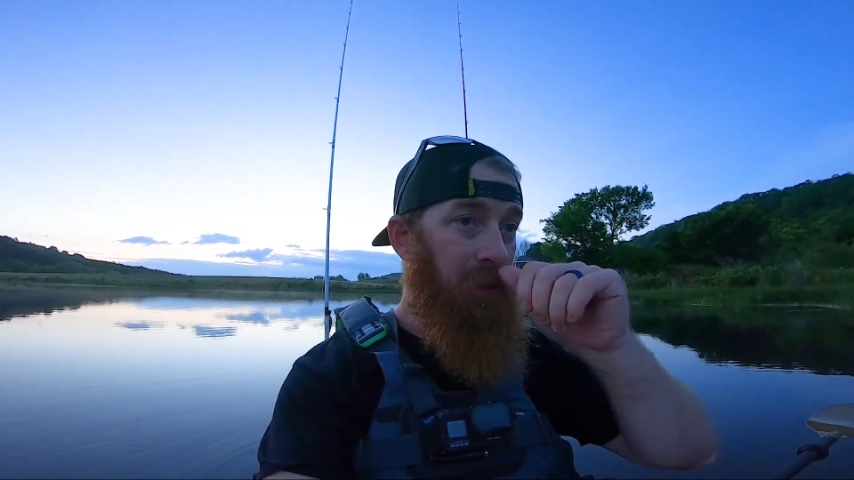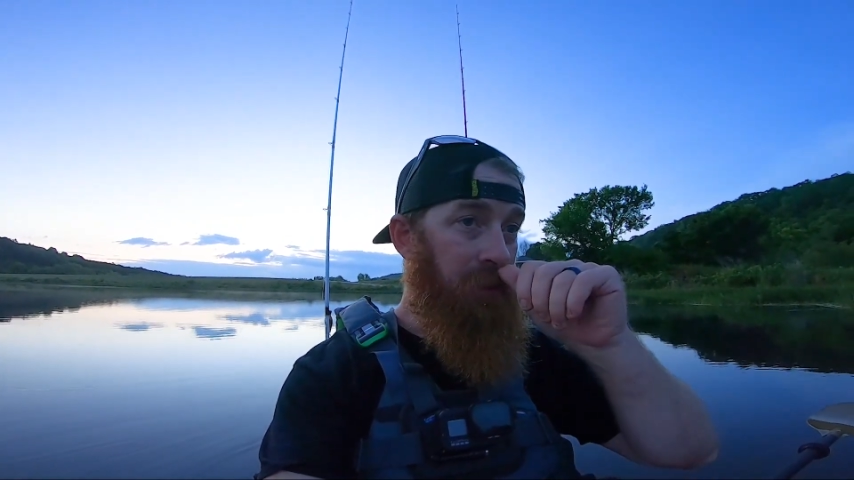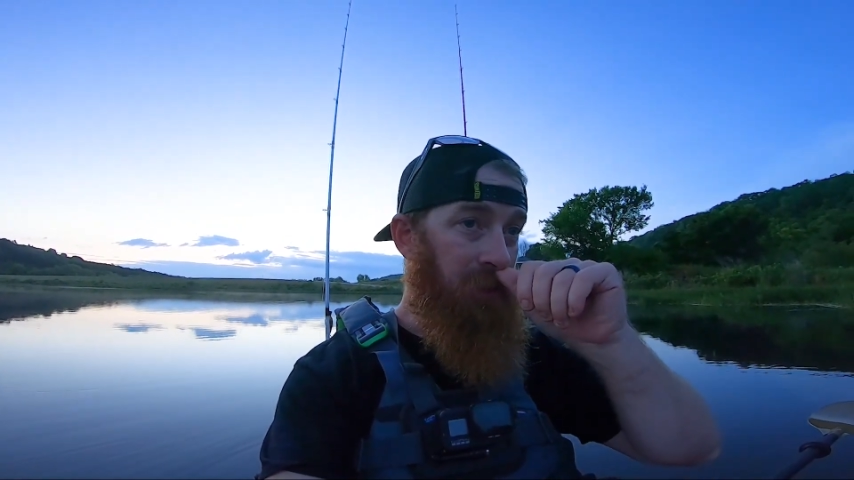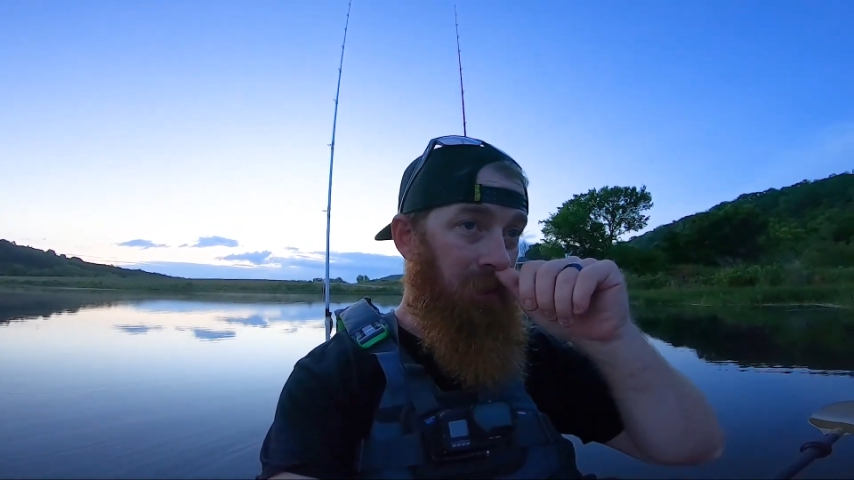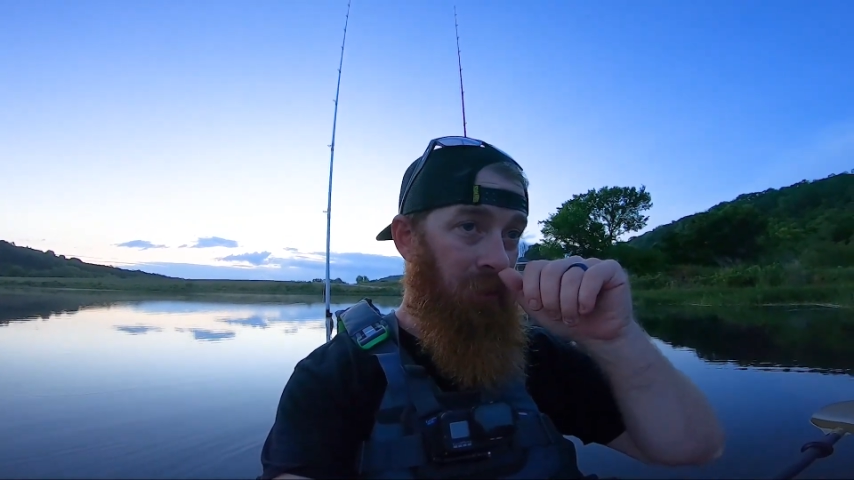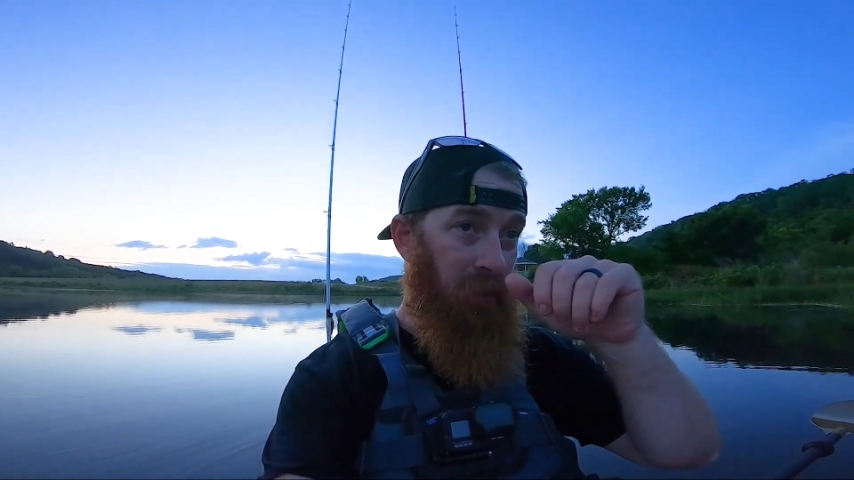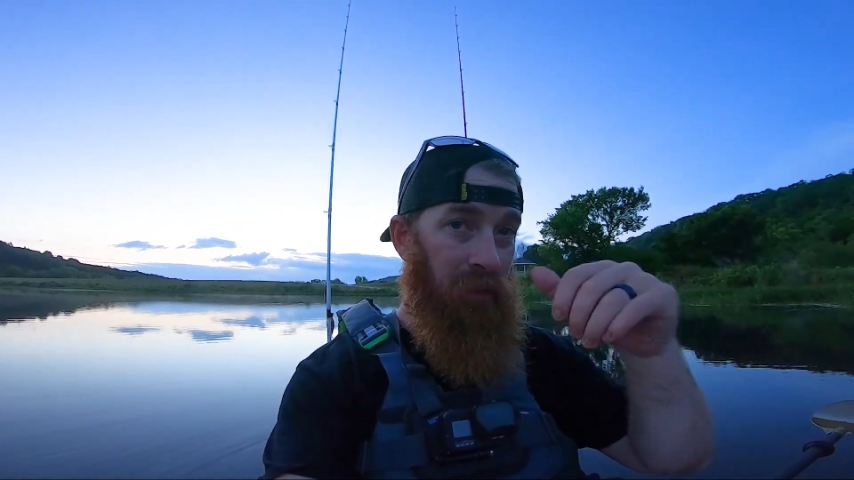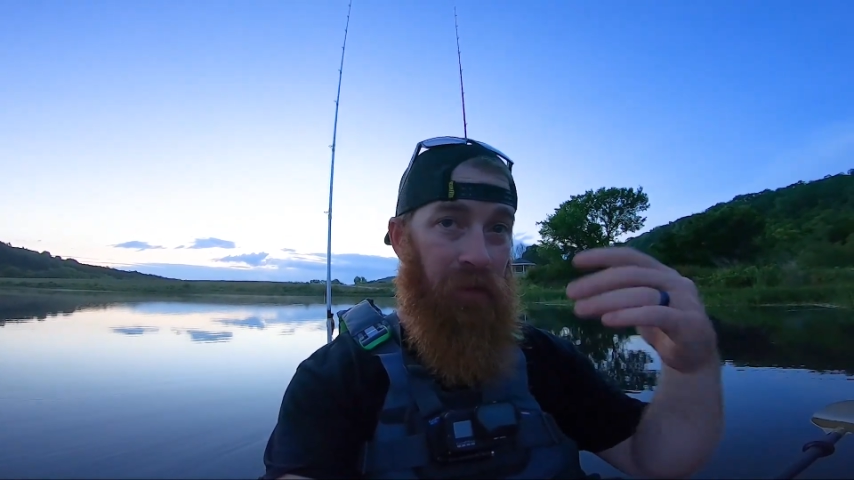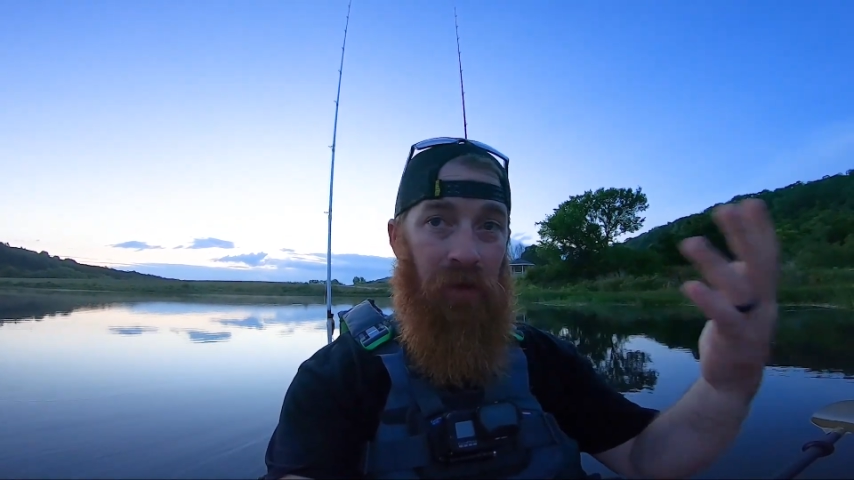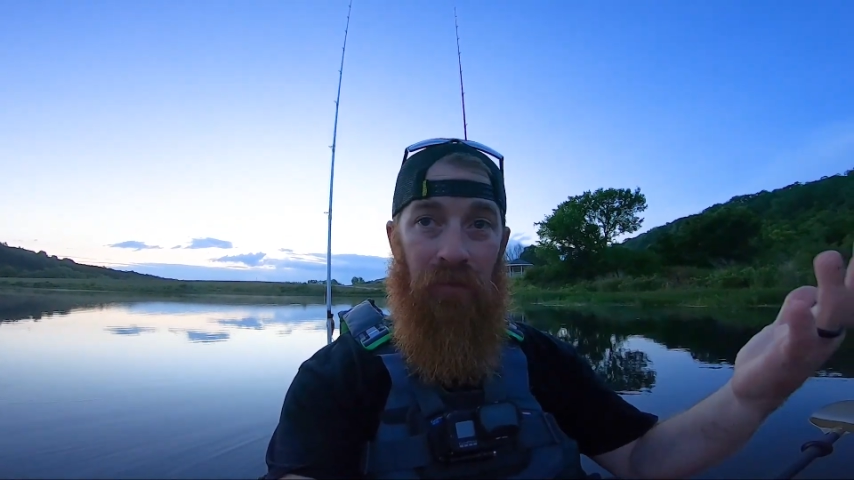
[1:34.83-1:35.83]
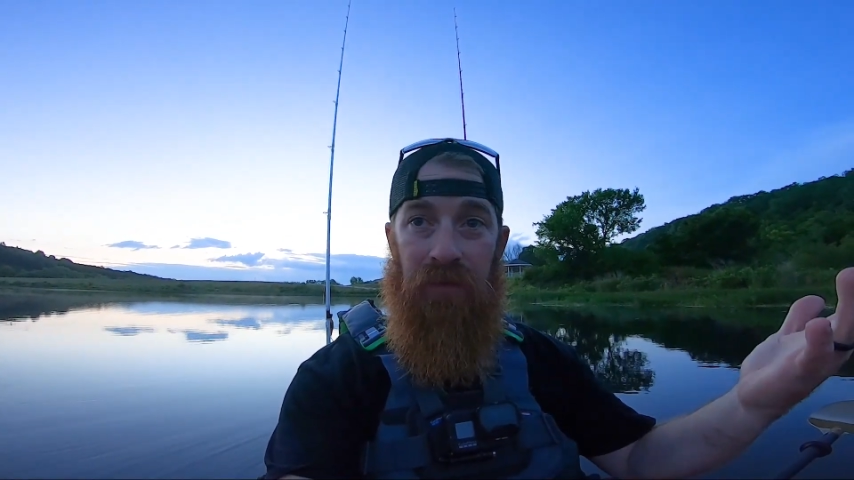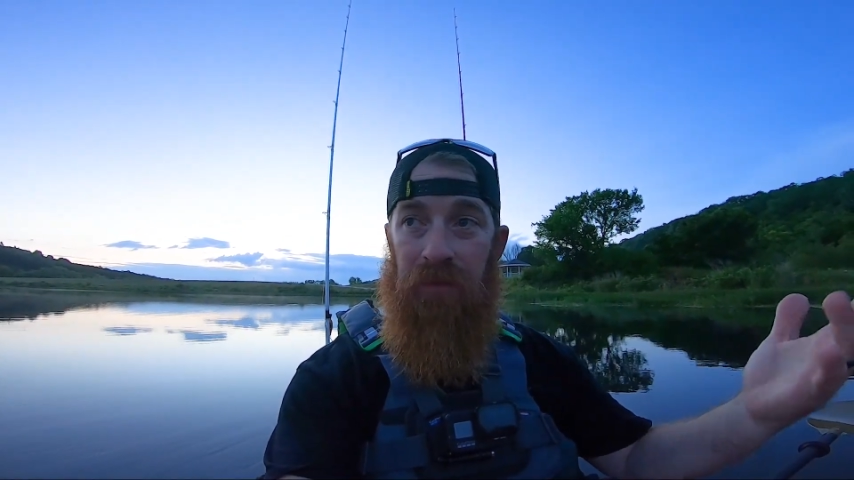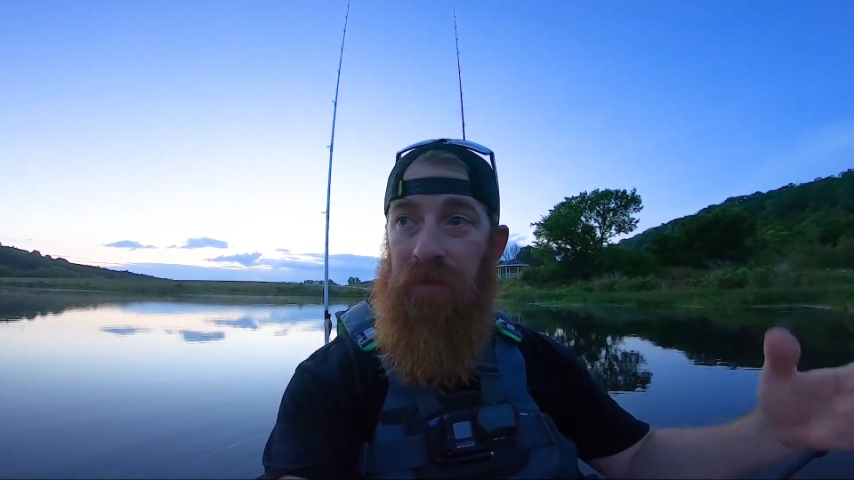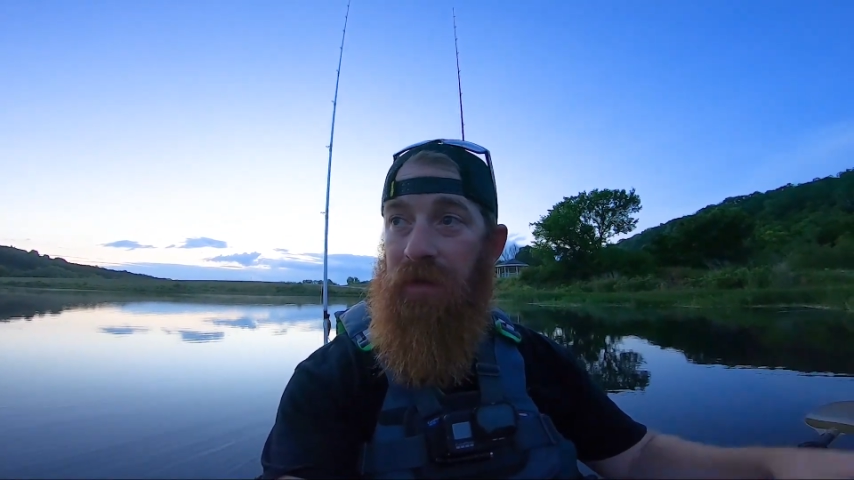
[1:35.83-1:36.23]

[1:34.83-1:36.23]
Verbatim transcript: So we're gonna cover some